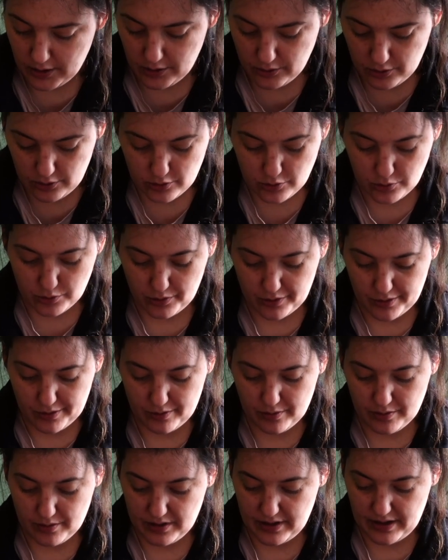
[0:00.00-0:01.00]

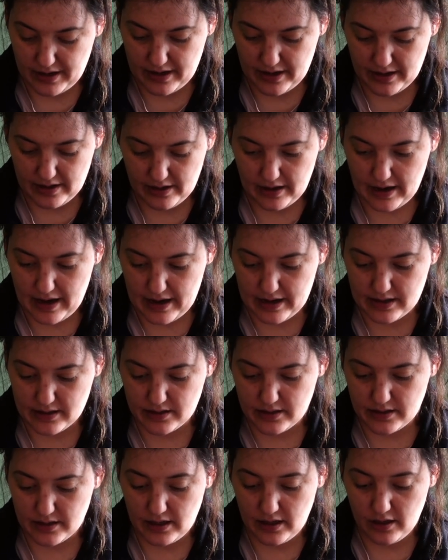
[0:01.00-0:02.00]
tutorial that
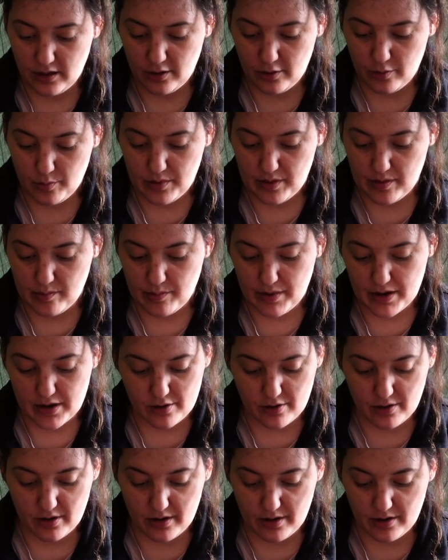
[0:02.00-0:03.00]
has a little bit
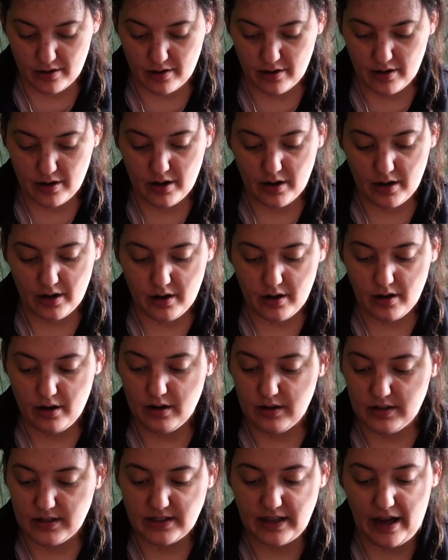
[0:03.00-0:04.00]
better
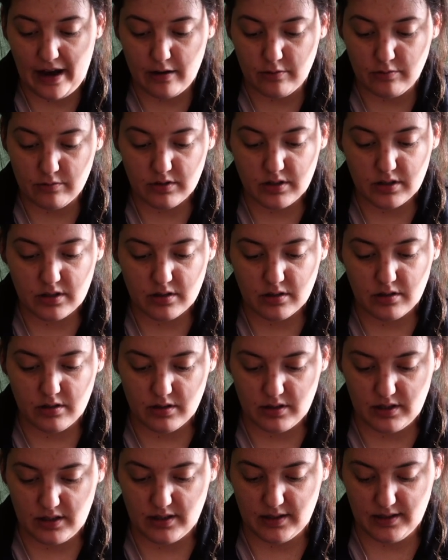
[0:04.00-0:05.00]
sound,
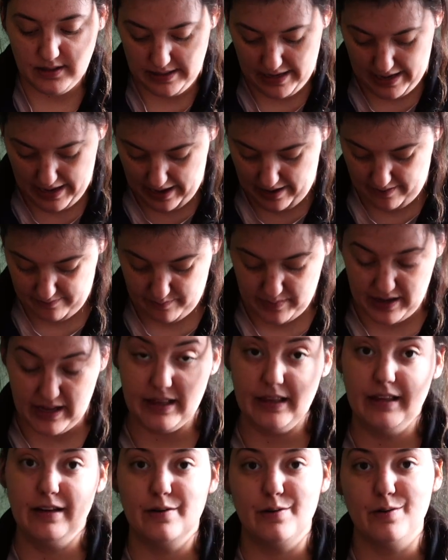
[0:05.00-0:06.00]
since I have
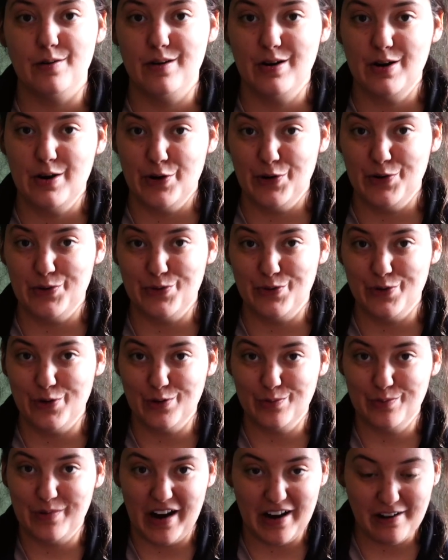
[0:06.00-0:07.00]
my little
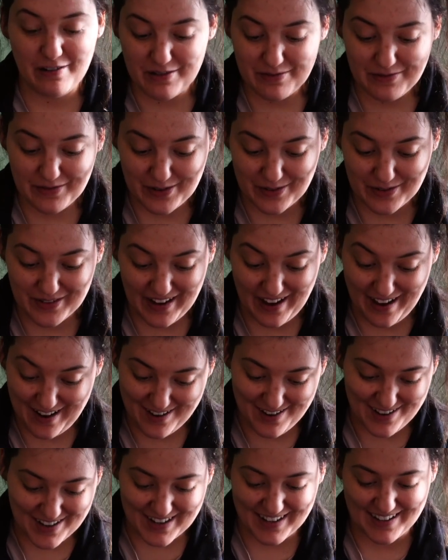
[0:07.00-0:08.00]
Rode microphone now,